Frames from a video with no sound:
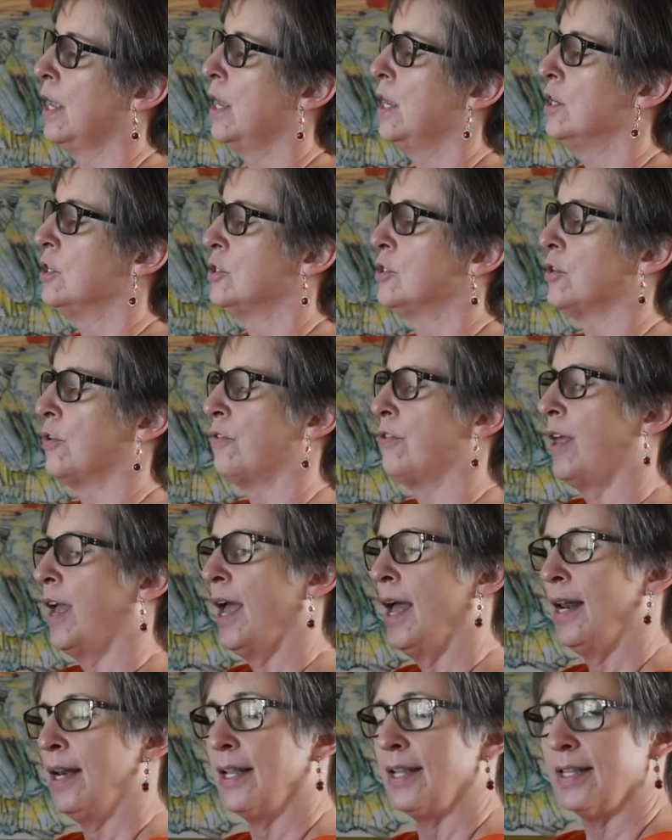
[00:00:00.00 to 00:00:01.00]
So
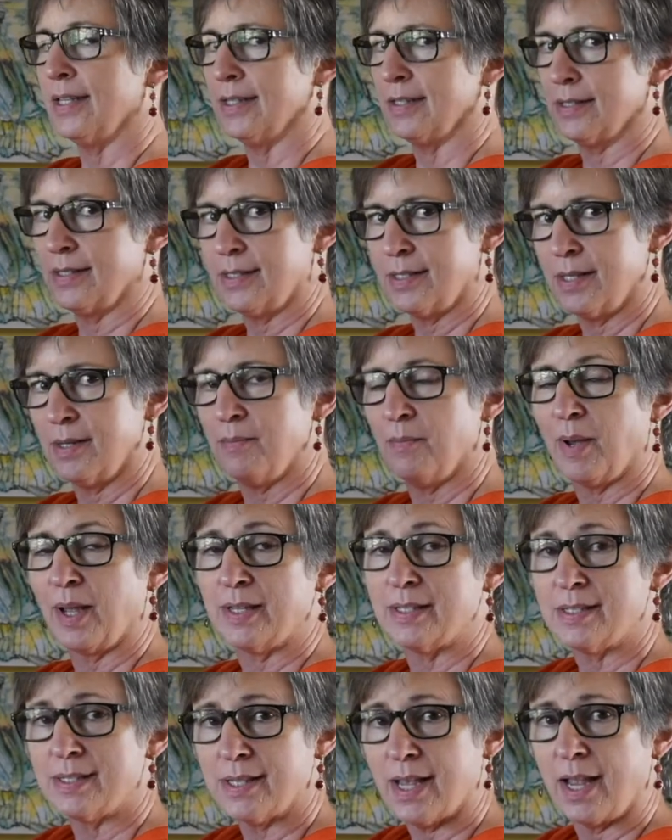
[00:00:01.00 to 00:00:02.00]
that is my
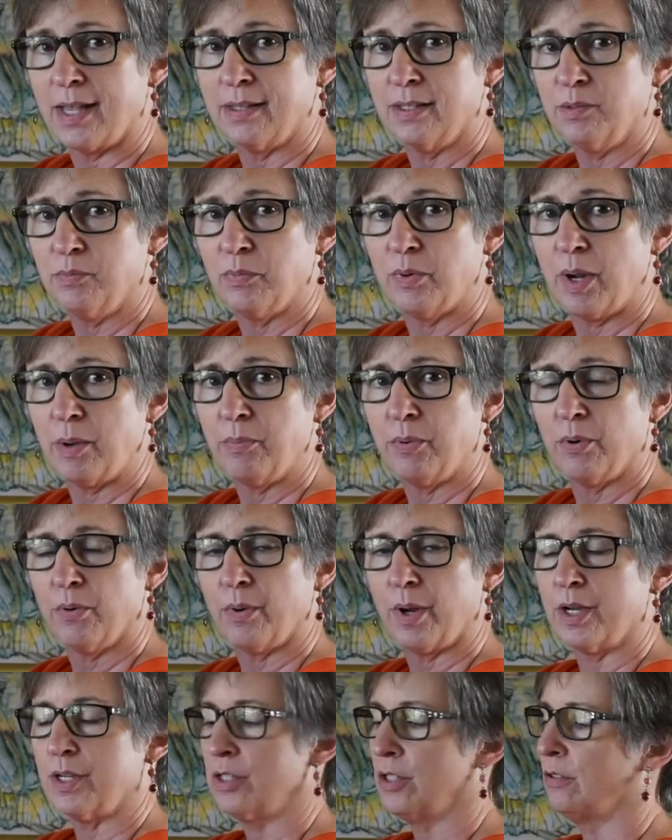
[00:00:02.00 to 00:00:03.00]
silent
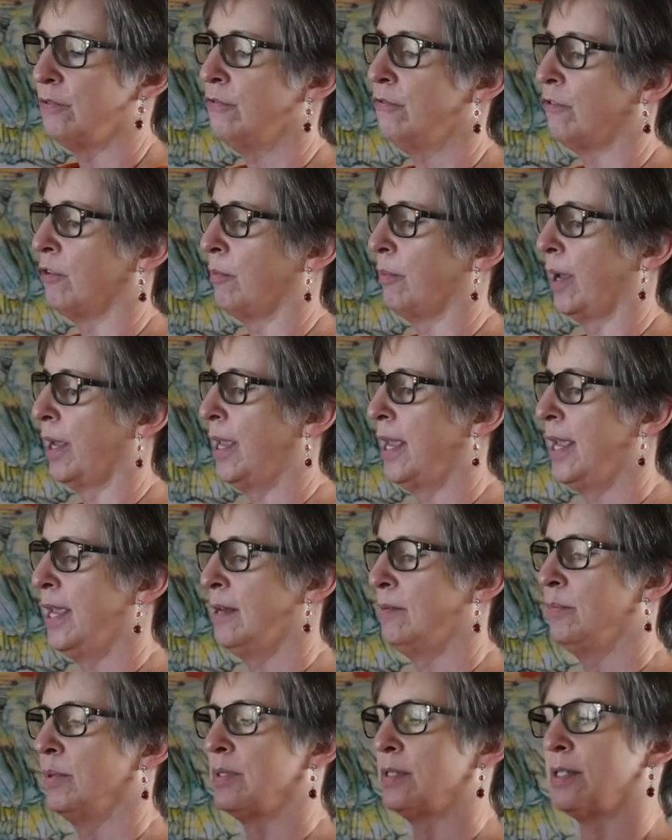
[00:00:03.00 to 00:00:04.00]
preparation for my
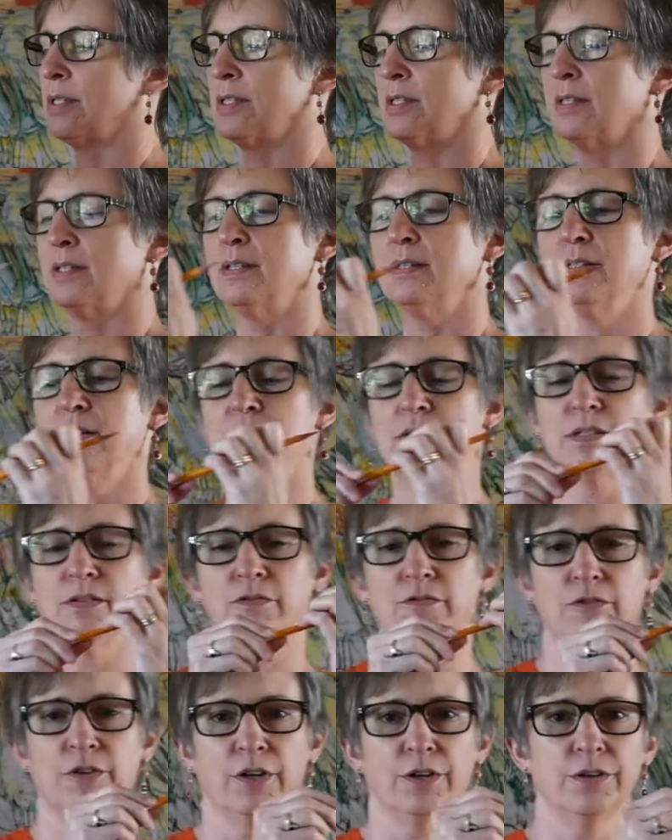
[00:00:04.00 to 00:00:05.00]
hand position. This is a
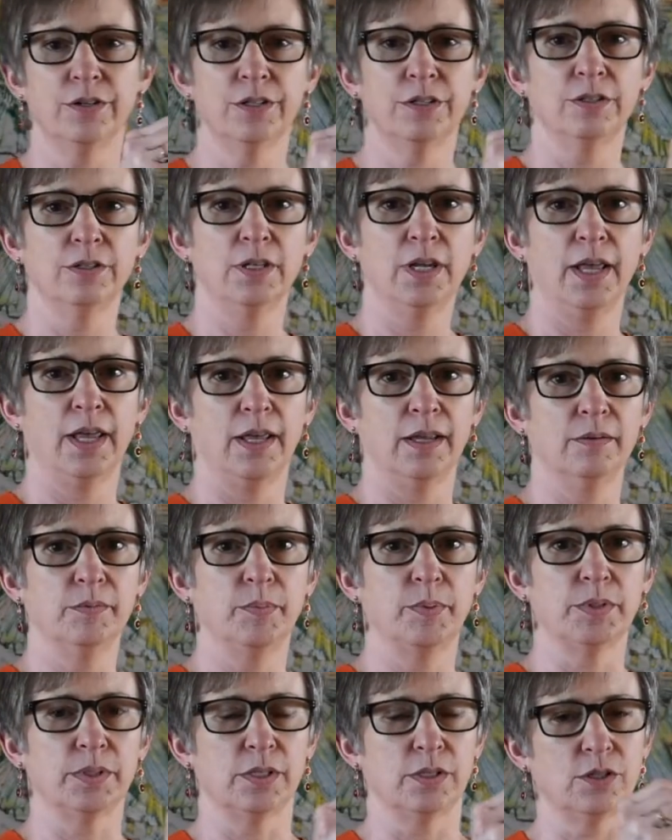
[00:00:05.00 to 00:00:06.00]
very good hand
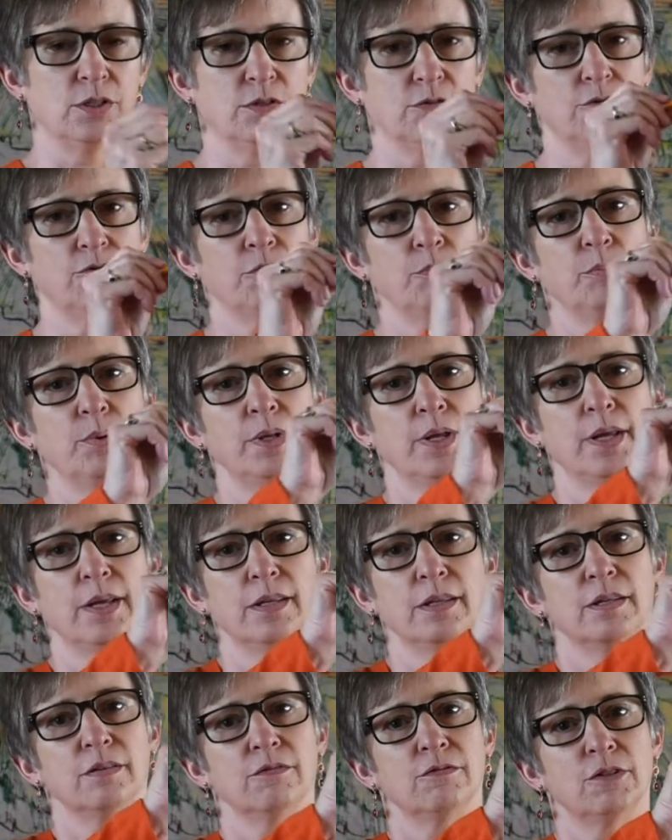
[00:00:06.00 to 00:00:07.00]
position for
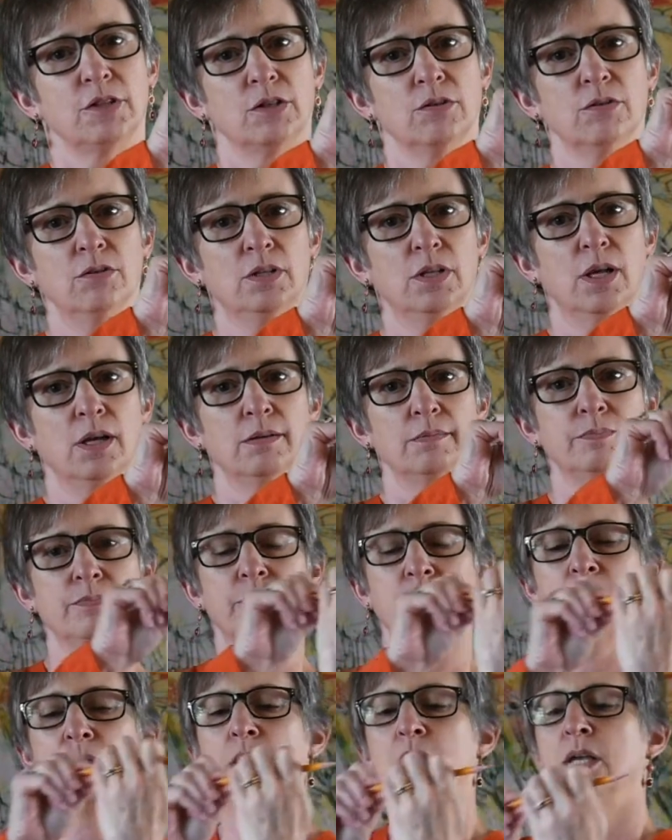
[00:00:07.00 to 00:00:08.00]
playing the viola.
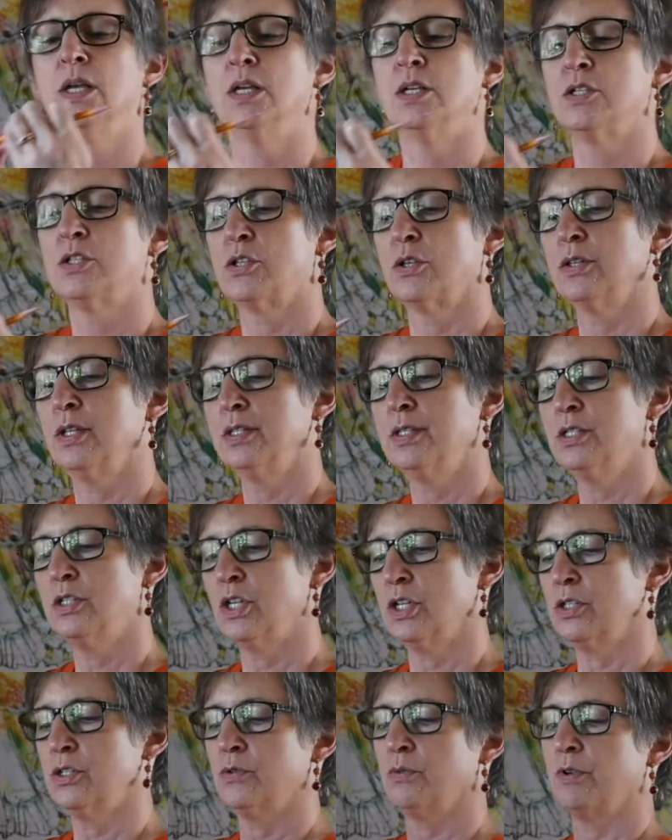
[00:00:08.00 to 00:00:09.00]
So let's
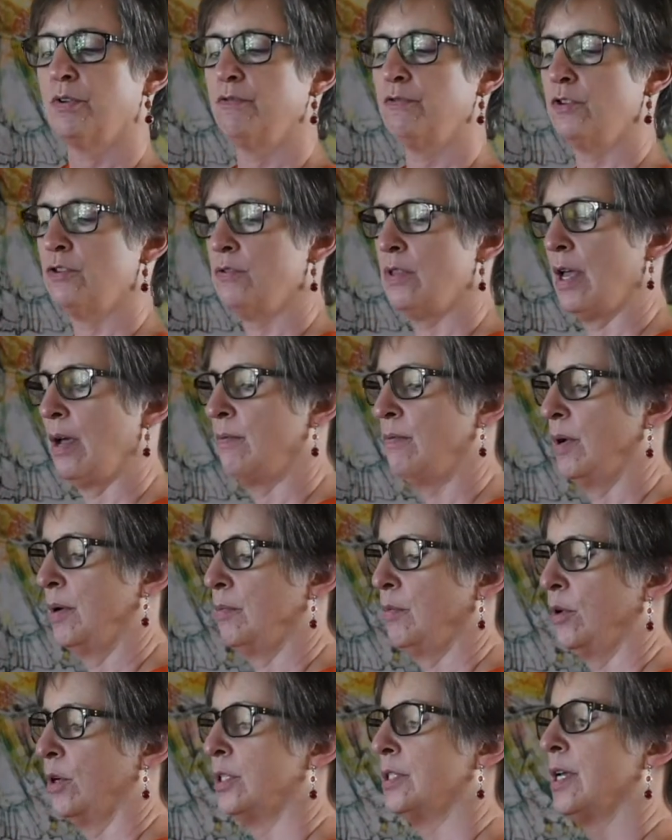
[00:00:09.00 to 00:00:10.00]
just review that one
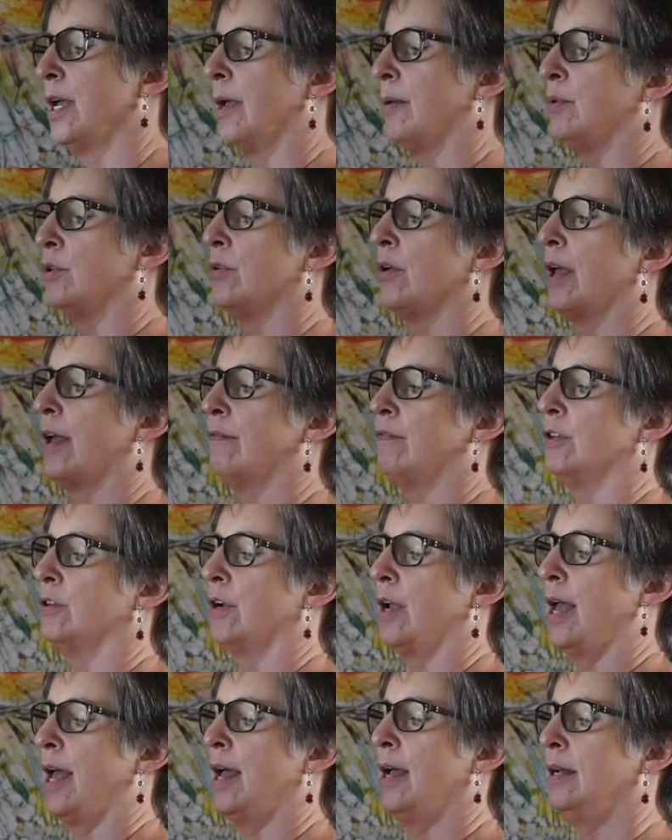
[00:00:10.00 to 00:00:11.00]
more time. You have your
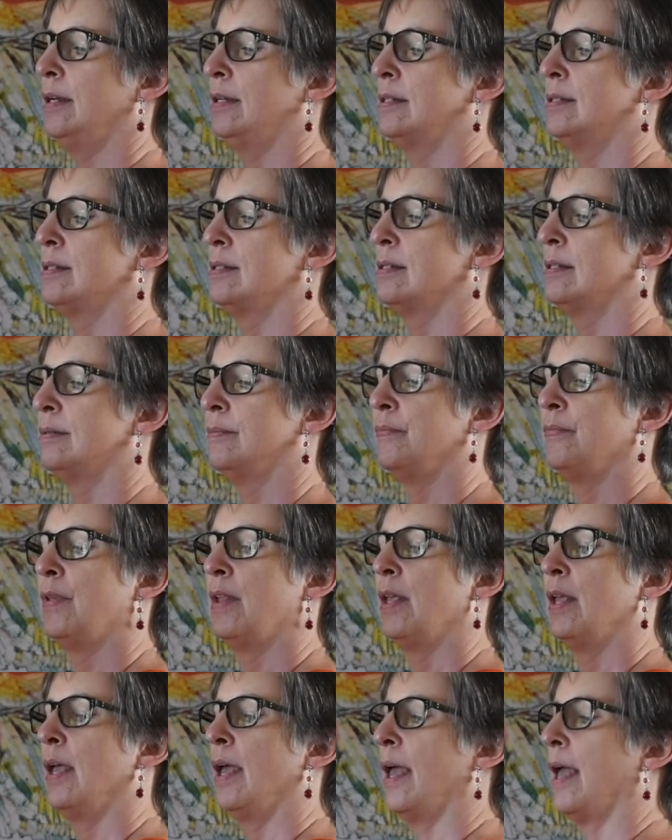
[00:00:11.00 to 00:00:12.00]
X
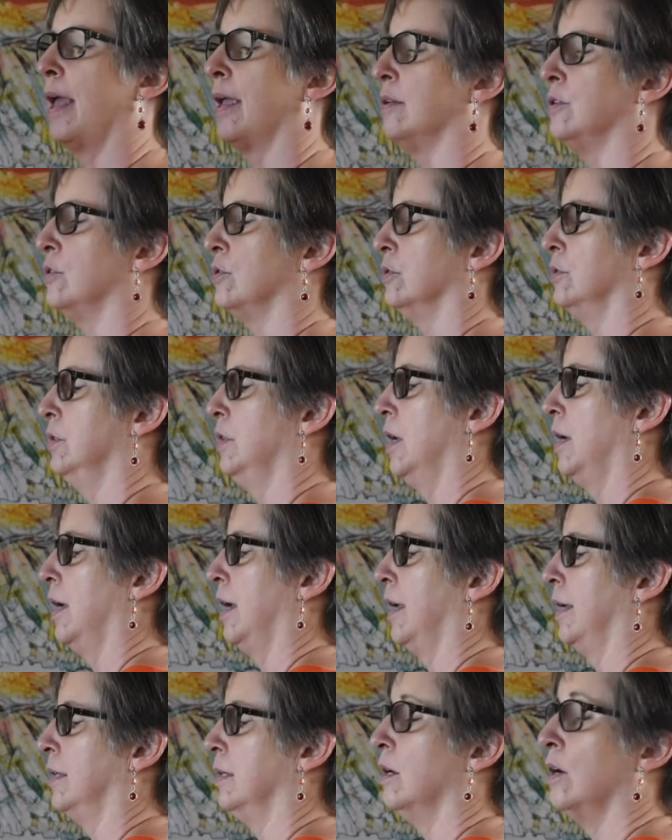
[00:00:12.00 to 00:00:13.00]
and your
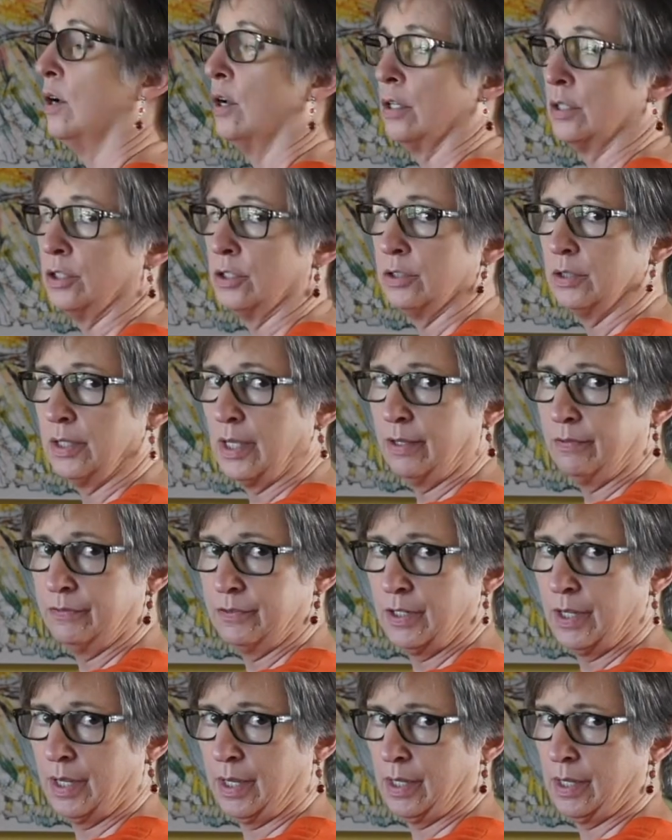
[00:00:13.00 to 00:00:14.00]
line on your left
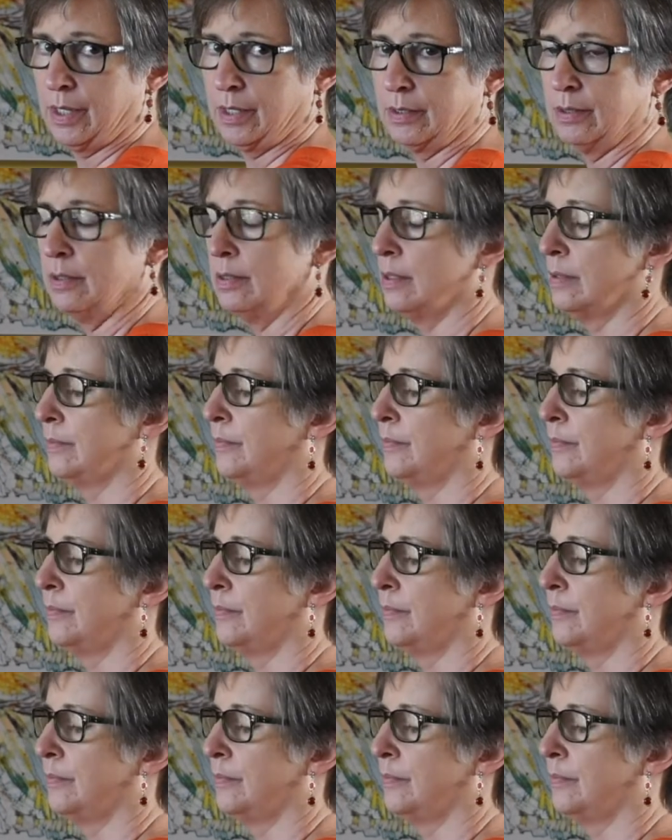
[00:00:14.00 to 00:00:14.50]
hand.